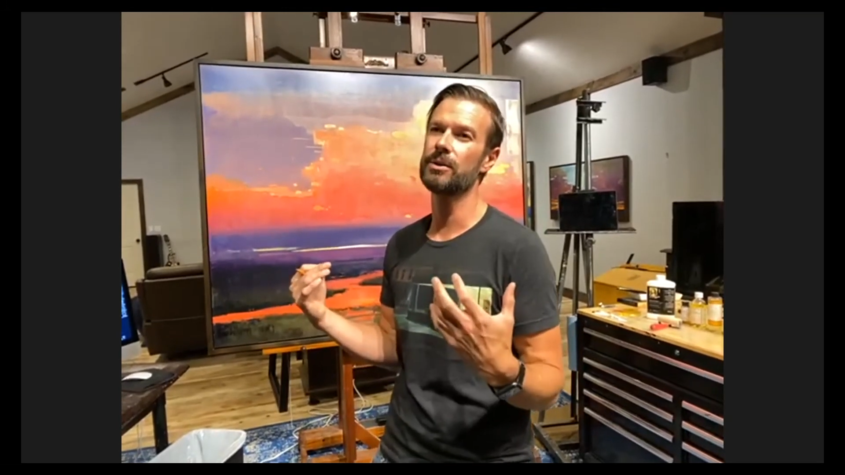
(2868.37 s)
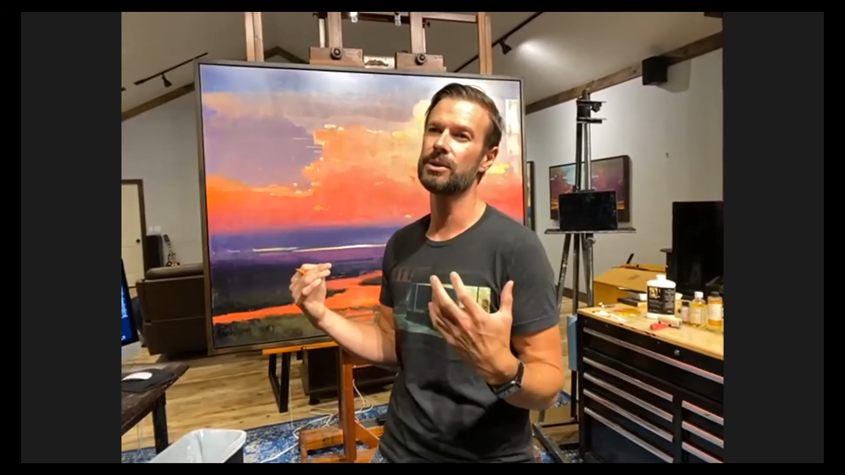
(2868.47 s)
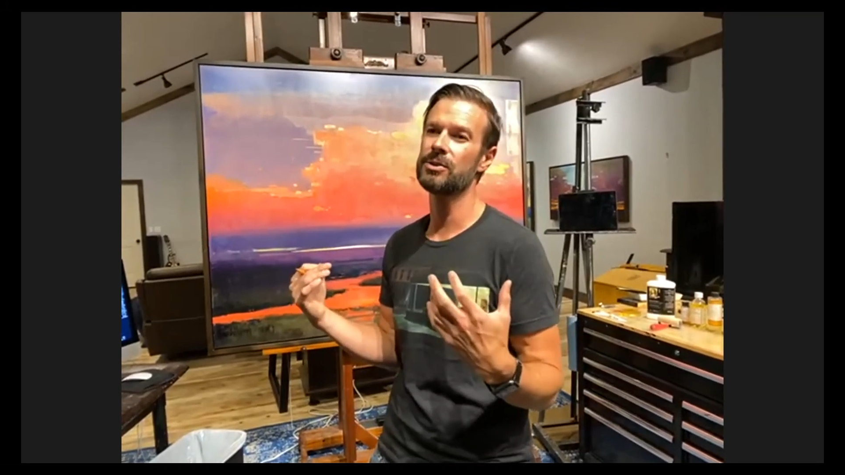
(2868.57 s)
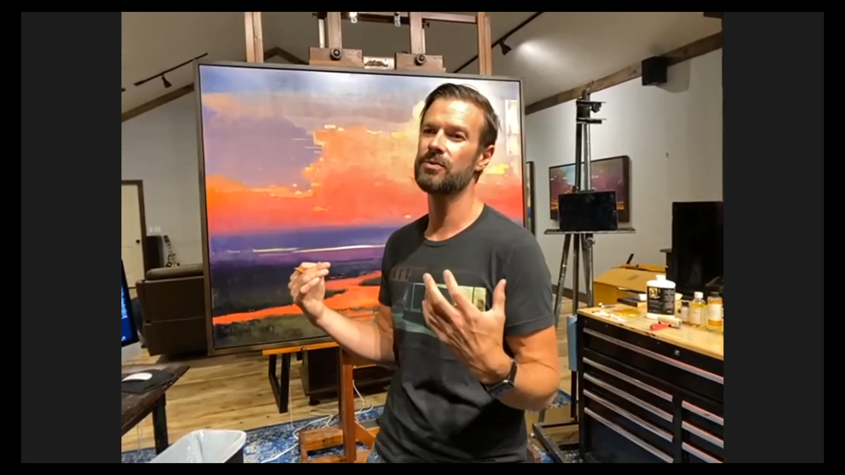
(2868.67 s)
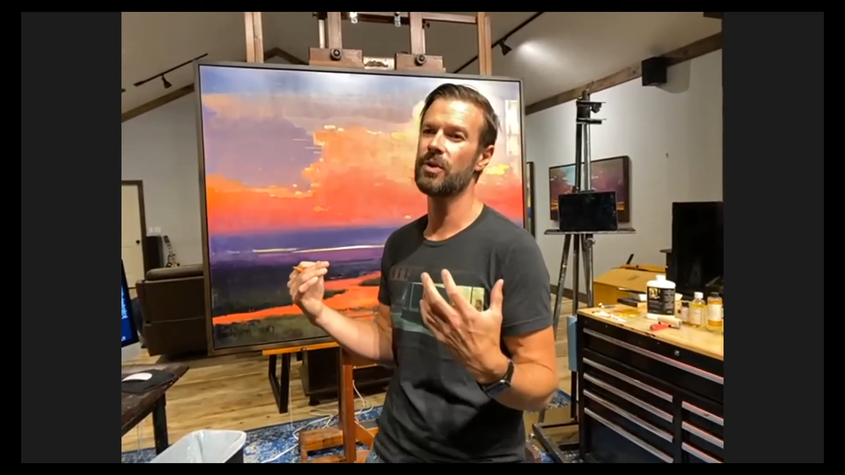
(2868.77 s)

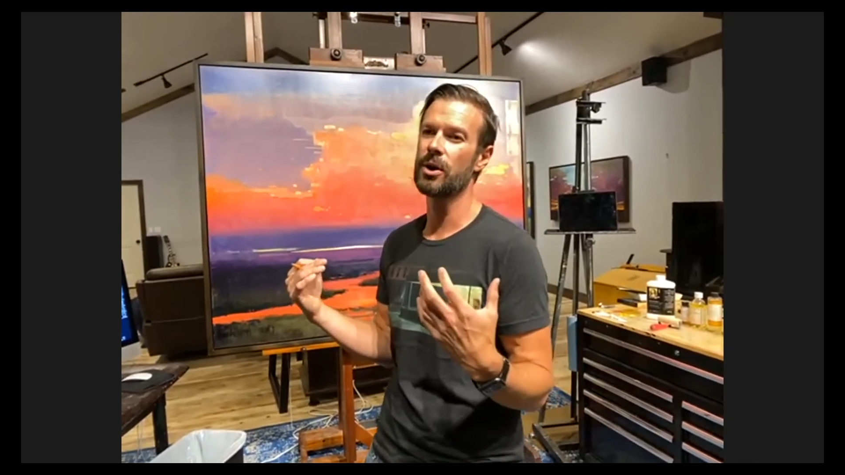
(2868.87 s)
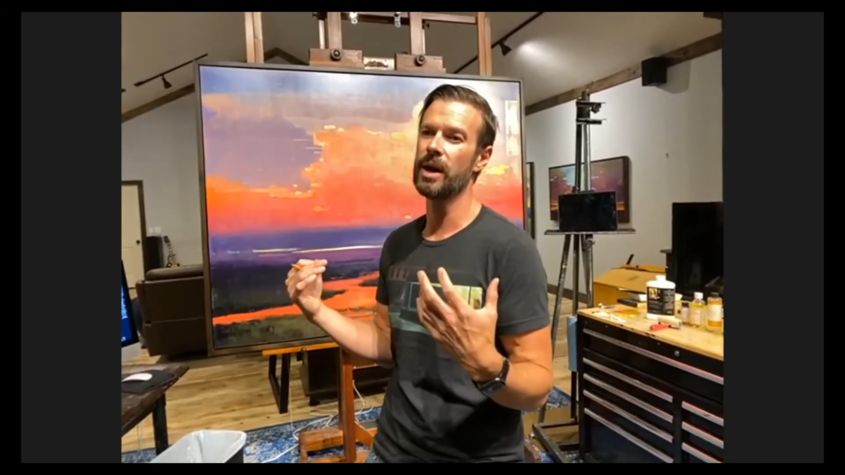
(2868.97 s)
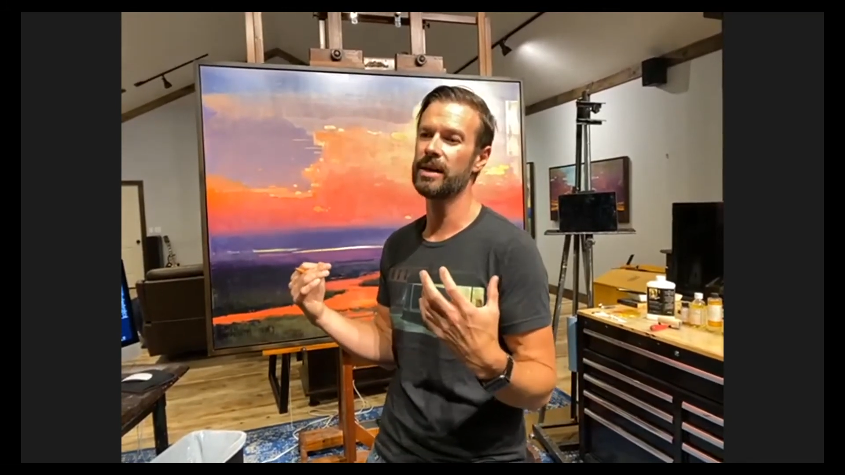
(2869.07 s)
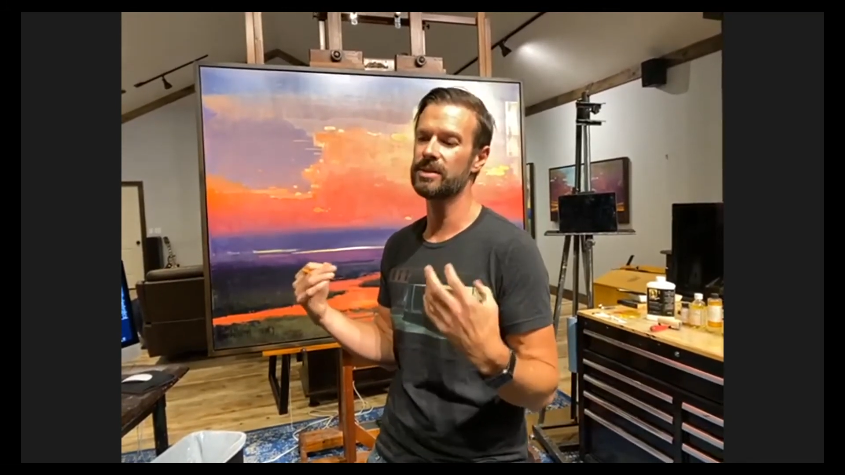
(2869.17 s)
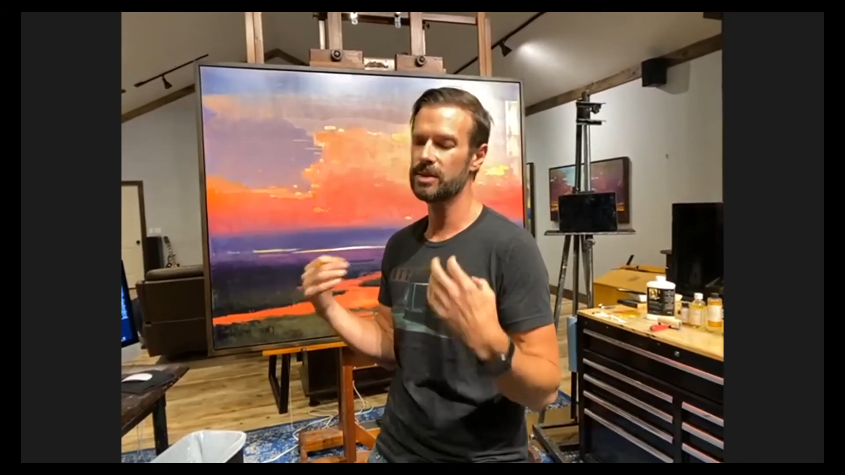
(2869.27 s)
as far
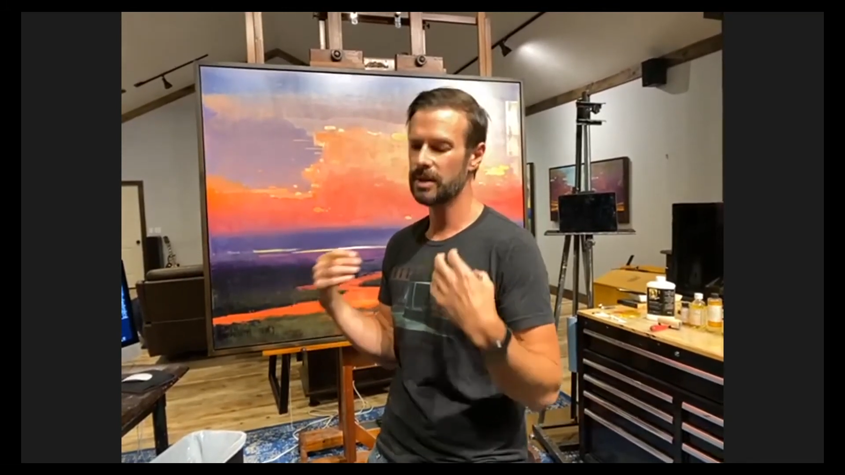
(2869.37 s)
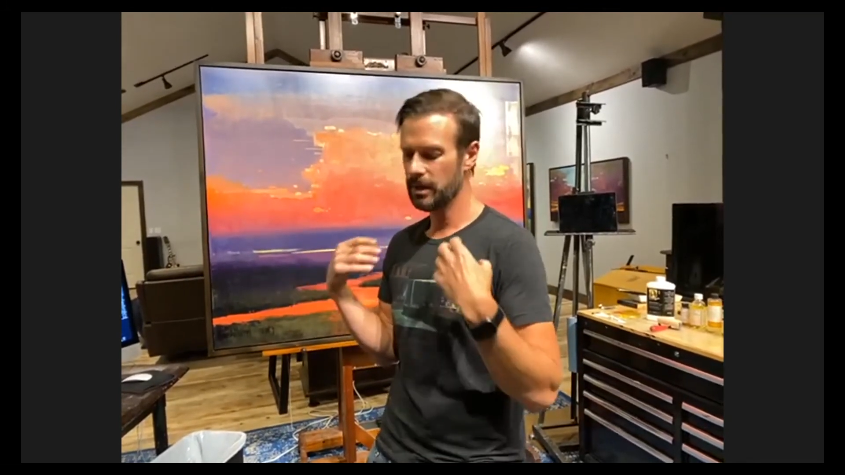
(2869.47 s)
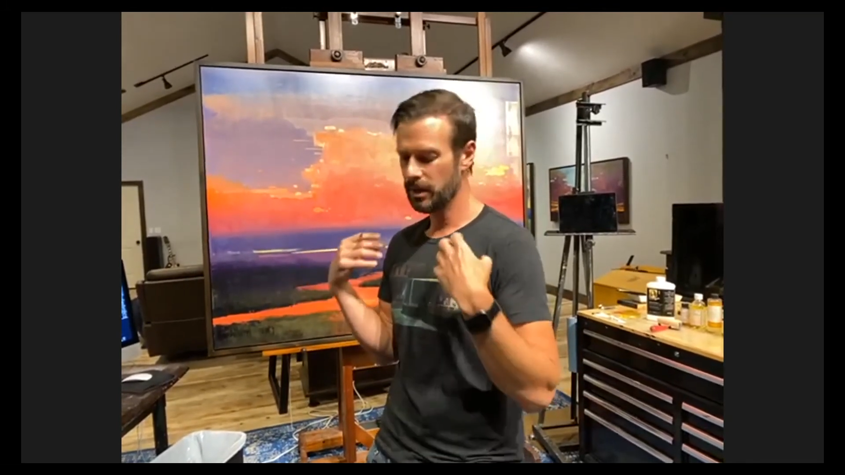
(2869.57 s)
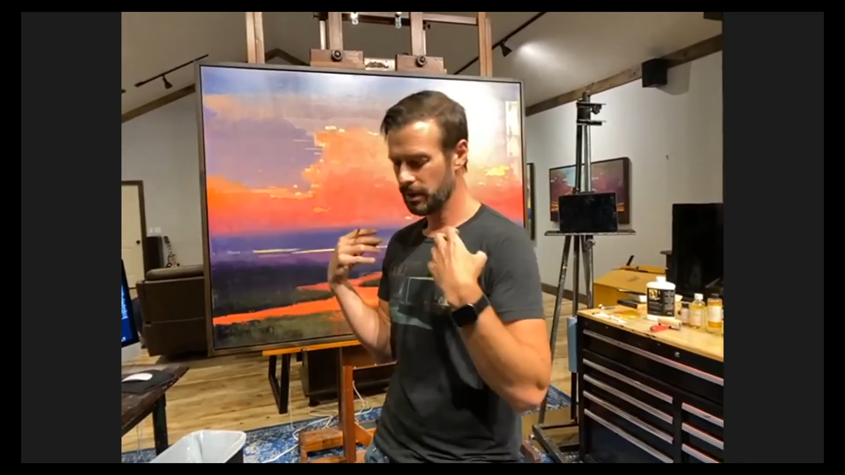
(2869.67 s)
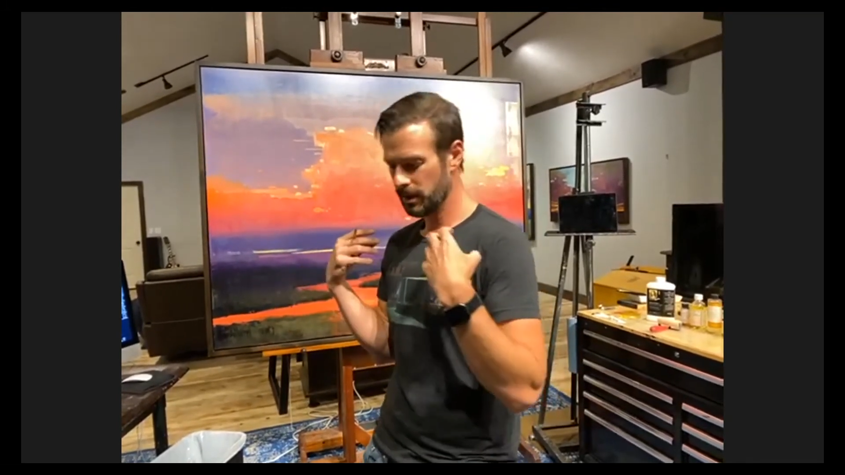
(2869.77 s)
as,
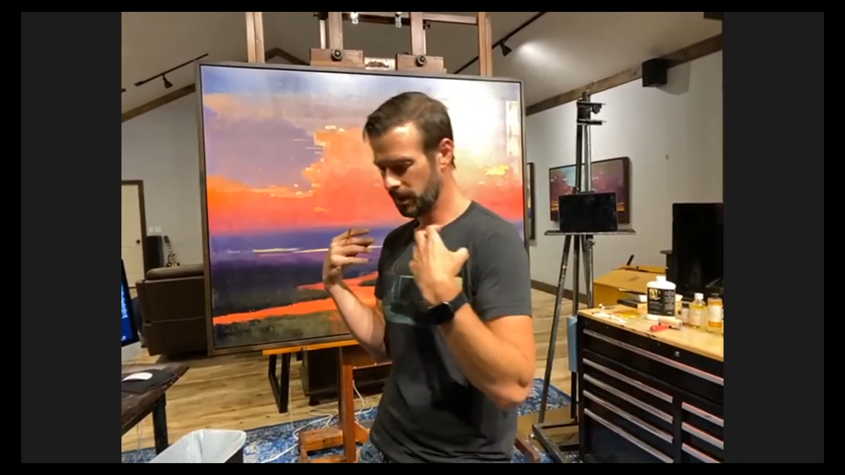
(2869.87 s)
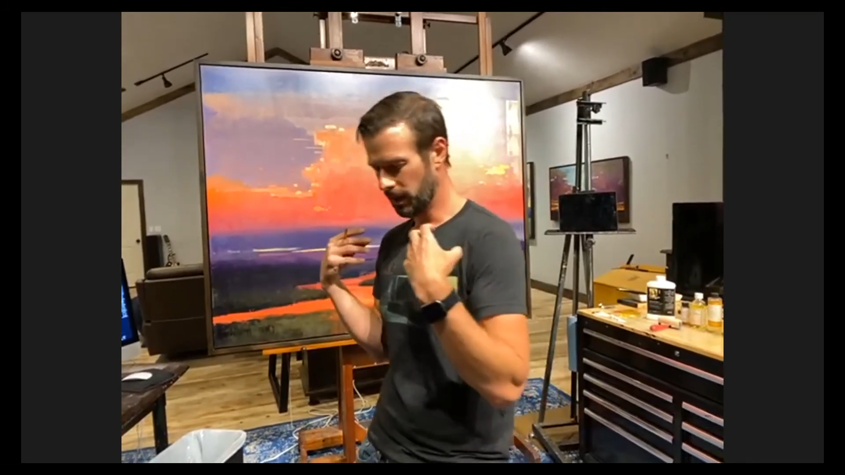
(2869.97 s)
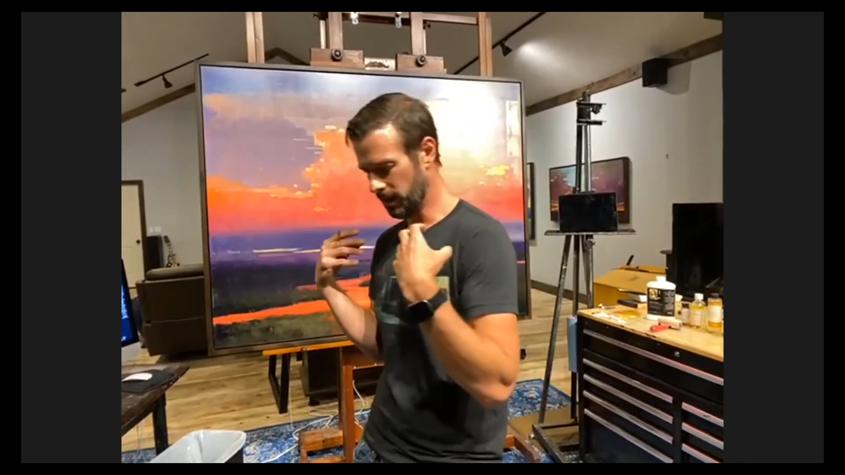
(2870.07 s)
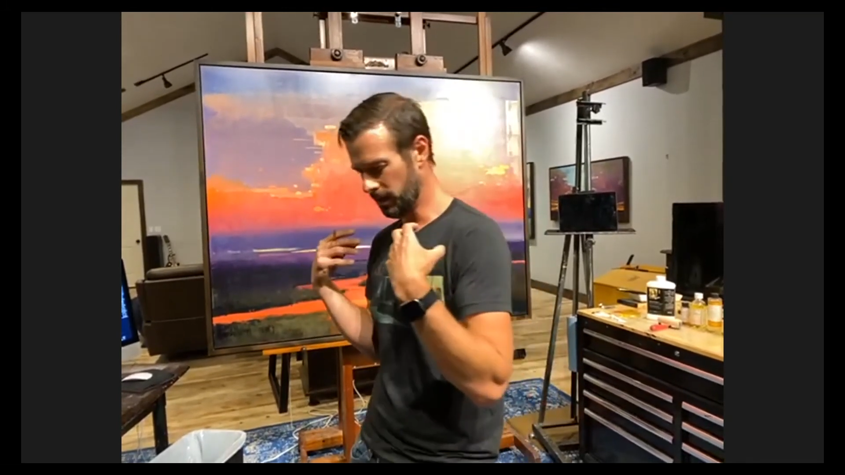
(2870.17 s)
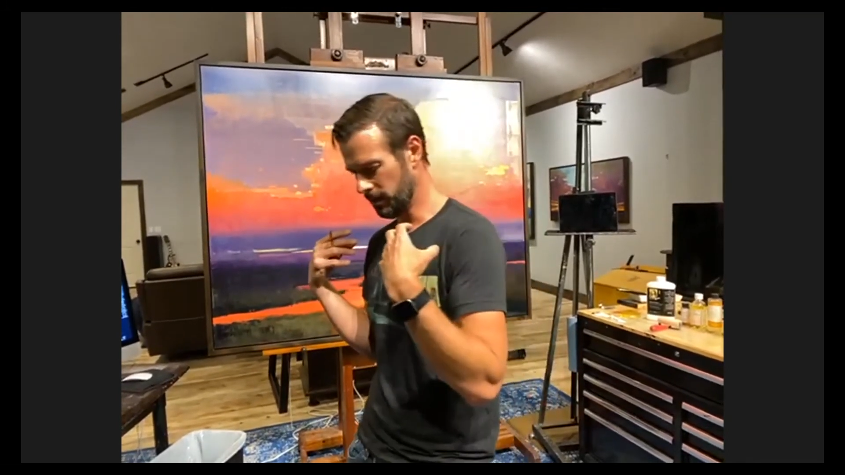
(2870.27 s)

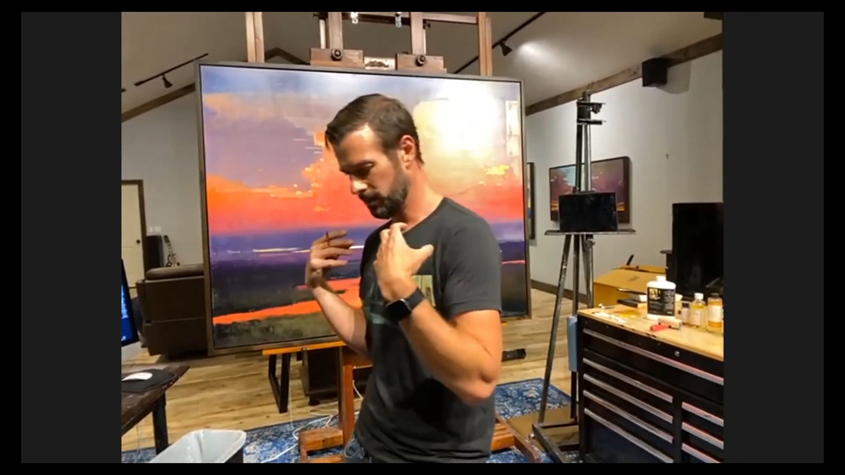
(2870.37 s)
I